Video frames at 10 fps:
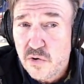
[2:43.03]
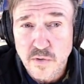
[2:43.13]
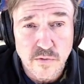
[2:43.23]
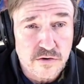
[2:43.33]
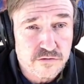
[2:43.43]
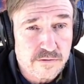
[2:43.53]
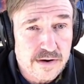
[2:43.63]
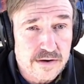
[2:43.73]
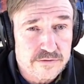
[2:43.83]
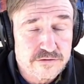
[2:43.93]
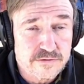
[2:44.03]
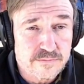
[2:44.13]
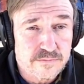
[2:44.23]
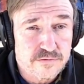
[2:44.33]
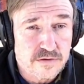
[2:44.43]
We're going to try out
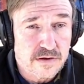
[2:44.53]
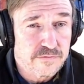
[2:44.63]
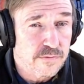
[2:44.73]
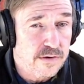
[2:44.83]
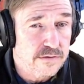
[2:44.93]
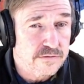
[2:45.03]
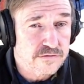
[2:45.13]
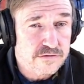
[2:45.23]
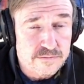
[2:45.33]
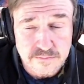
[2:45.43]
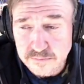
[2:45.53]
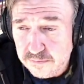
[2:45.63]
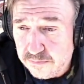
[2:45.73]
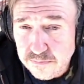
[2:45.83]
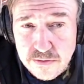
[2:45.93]
some software,
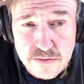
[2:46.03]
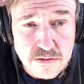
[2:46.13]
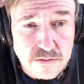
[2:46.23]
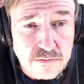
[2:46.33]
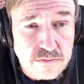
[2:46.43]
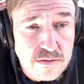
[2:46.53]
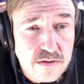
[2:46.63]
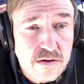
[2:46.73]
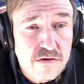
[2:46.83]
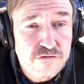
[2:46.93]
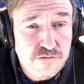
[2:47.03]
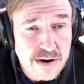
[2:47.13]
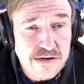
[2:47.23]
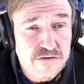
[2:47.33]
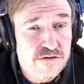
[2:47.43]
some, you know,
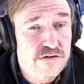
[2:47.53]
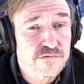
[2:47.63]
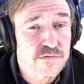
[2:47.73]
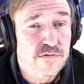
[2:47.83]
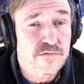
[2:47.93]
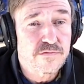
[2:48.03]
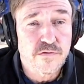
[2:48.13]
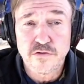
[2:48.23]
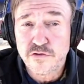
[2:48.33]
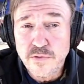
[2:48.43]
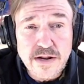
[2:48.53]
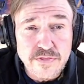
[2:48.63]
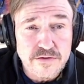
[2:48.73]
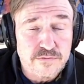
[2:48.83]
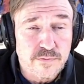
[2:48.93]
strategies for doing
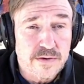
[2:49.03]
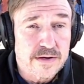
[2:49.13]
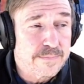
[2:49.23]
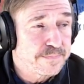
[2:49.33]
it this way.